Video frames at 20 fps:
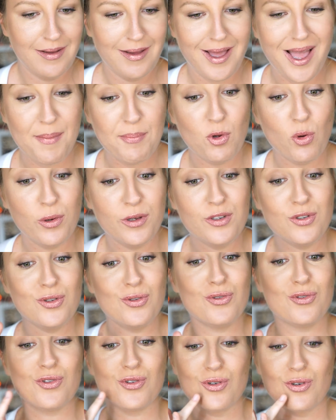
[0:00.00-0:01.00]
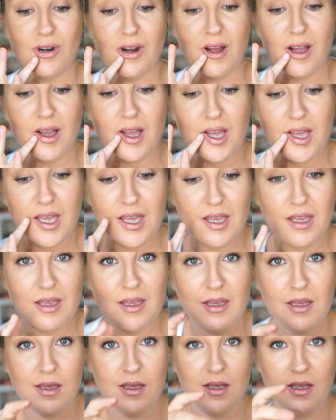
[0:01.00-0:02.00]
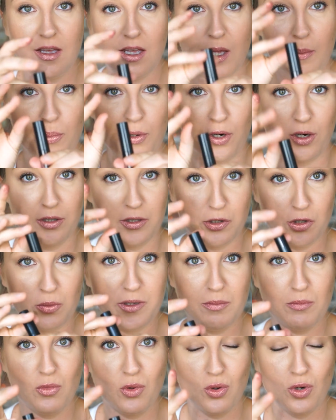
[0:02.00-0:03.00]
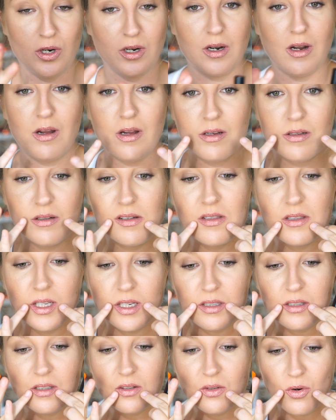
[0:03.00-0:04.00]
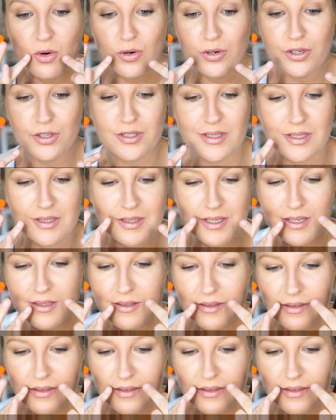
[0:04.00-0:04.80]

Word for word: I'm going to try and put a little bit more in like the corner because